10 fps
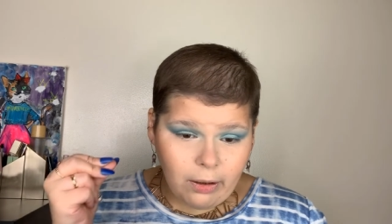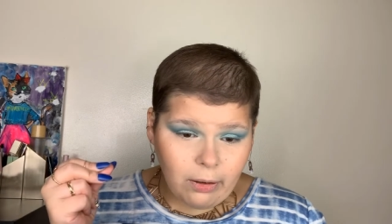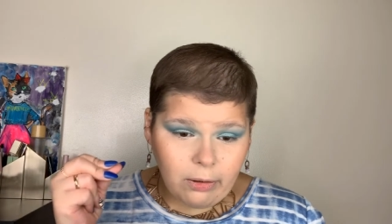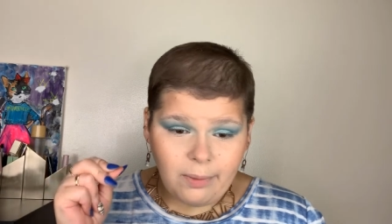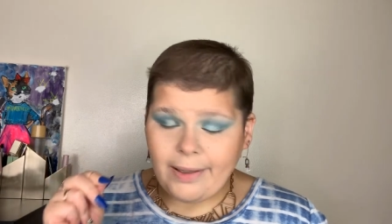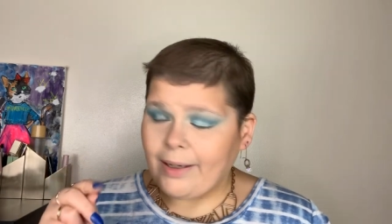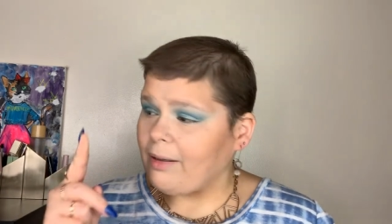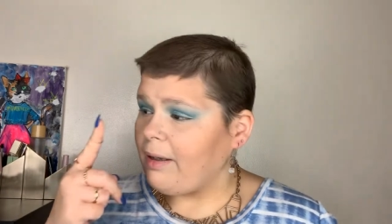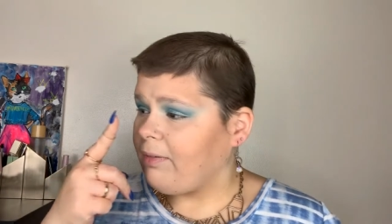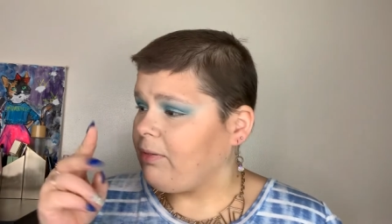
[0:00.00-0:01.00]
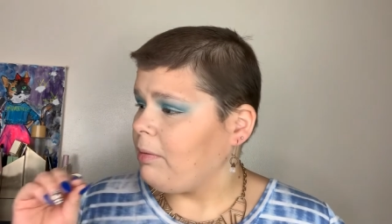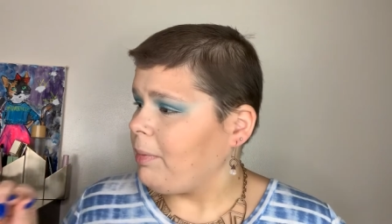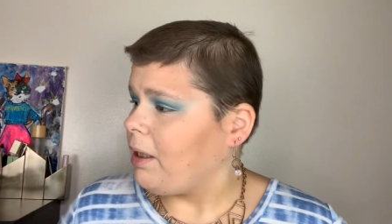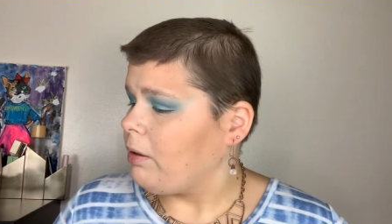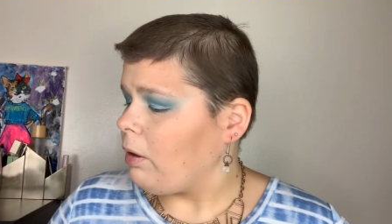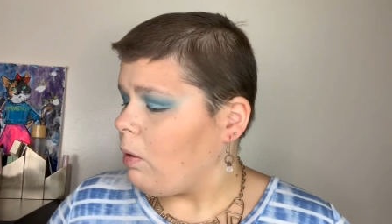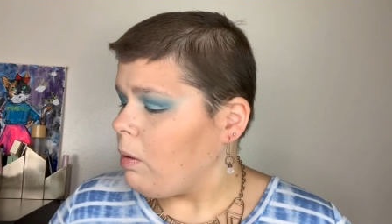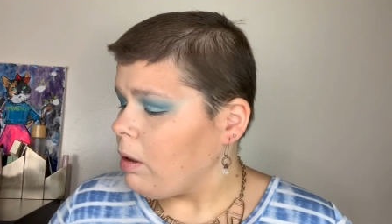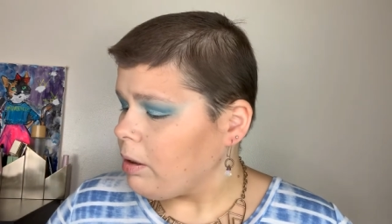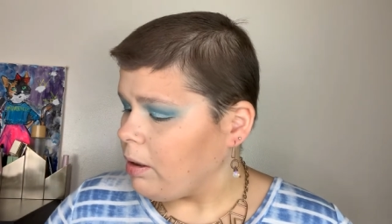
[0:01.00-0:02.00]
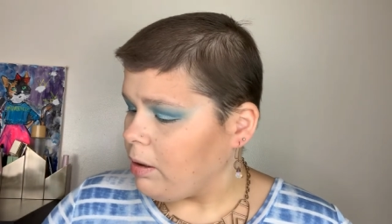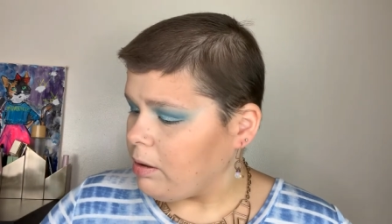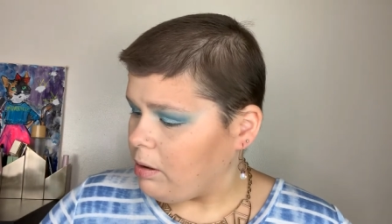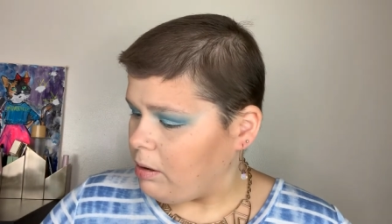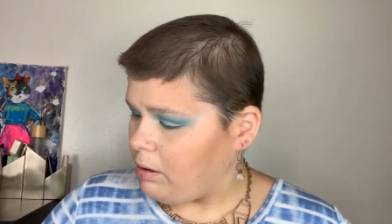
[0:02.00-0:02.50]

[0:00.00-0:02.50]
glitter glue I had left on my inner corner.